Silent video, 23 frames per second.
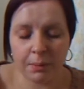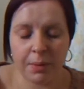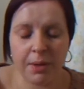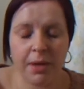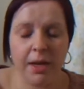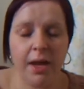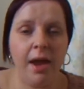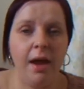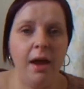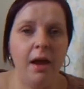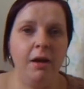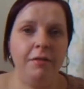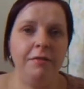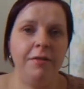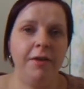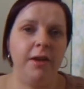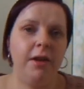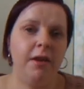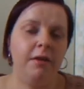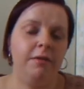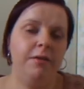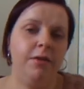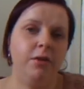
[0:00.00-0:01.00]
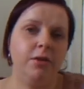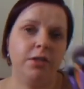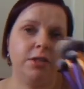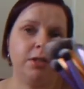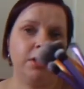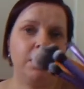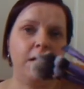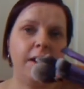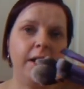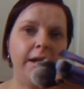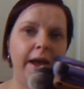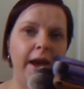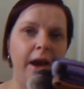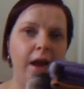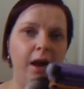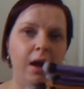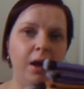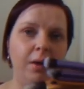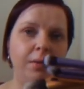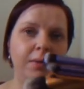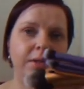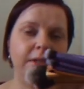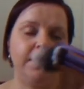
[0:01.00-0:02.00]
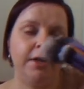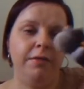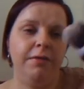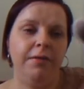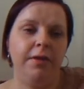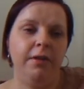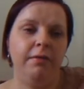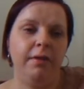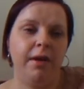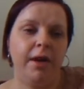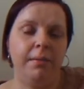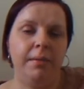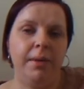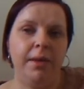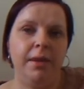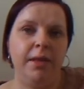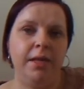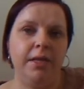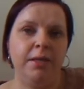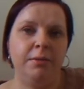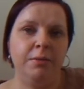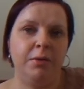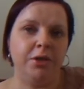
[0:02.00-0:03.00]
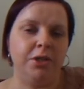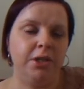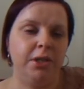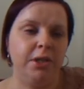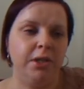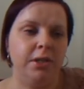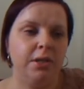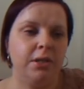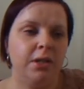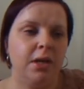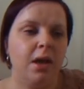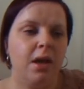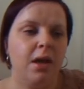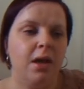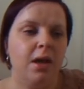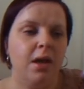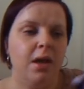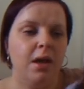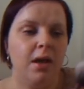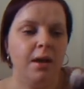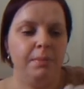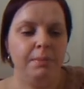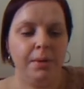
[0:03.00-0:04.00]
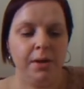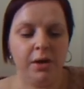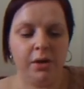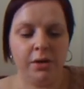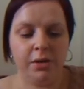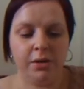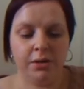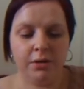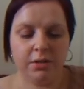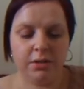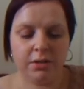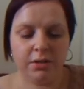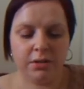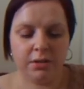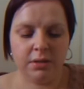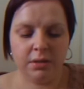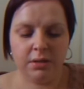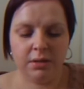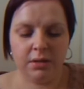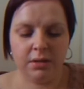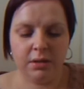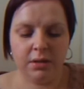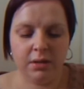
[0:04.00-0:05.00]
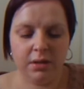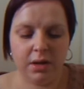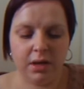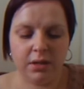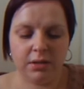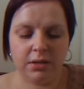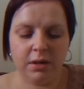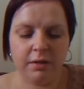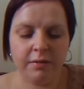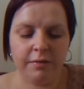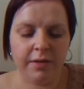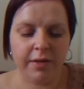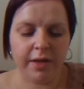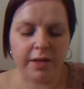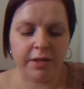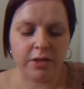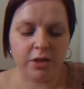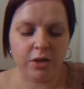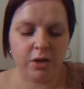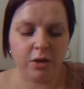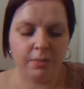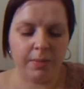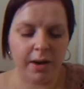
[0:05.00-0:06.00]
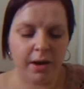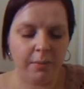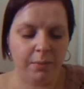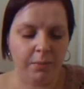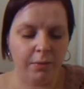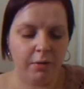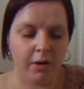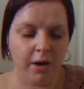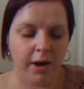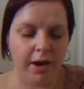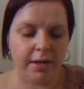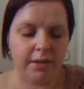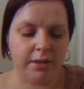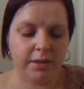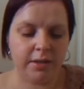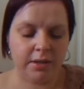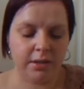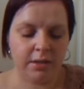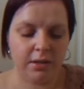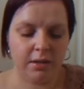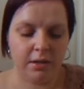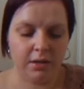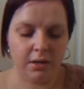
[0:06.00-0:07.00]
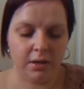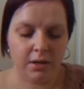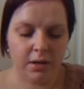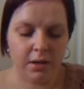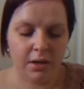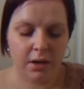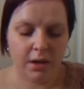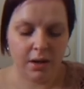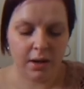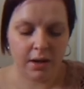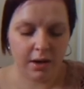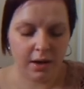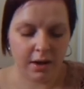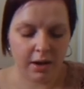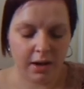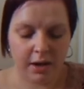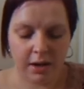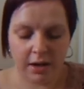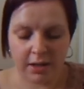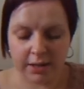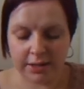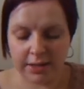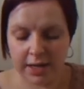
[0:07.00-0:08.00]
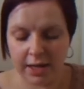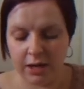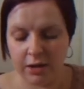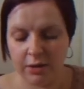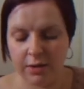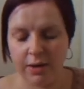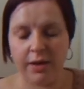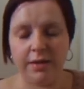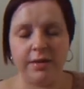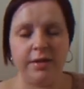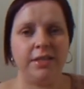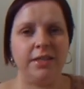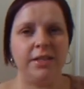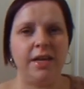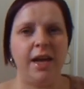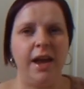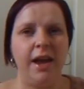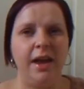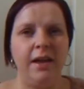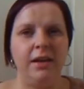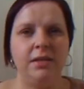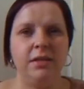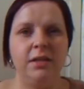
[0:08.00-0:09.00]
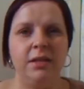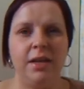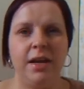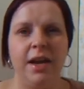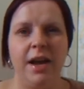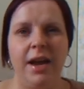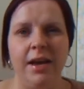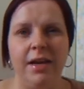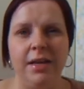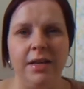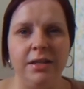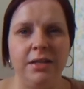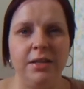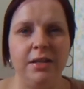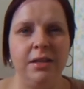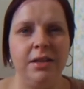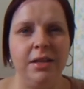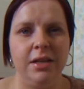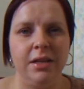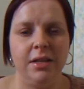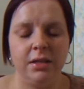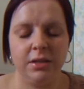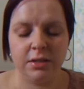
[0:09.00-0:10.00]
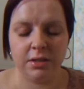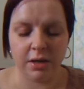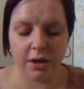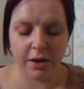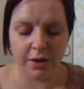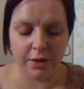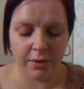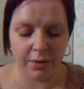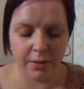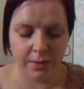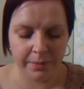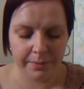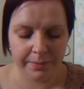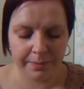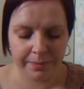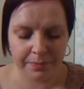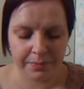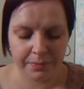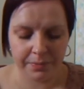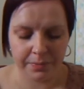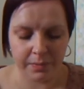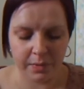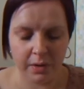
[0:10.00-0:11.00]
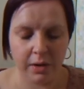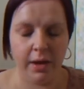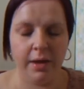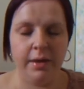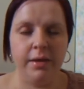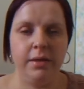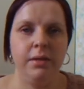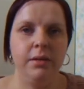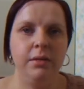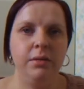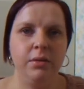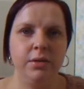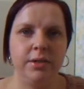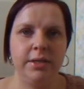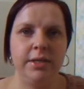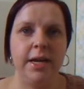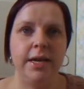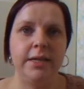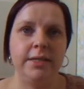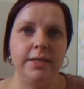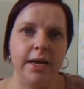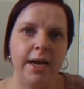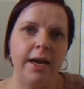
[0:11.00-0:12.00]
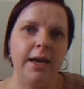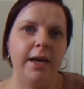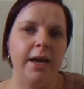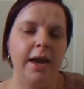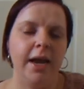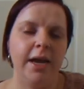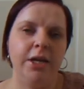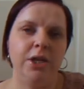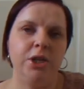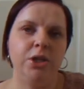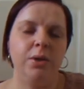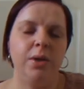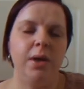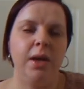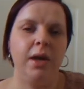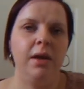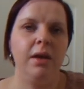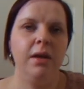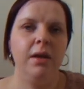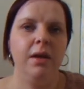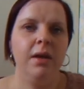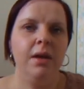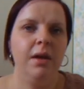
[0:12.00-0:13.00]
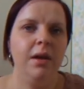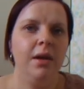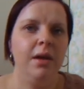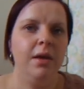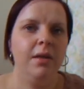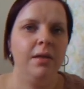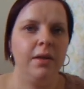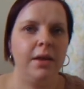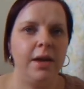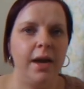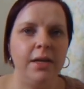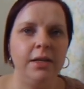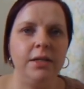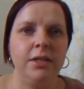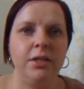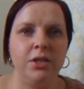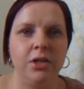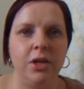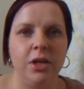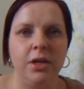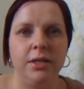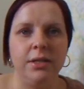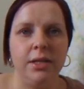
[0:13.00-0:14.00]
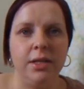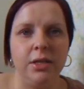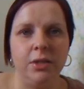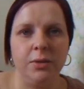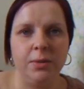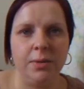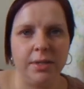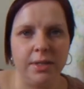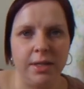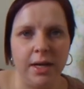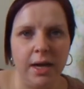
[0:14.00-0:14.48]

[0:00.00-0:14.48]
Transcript: But yeah, I think if you're starting out, I would definitely recommend these brushes, because I don't think they're too bad a price. And like I say, you get the stand and the case and things. So like, not stand and a case, you get the case that turns it into a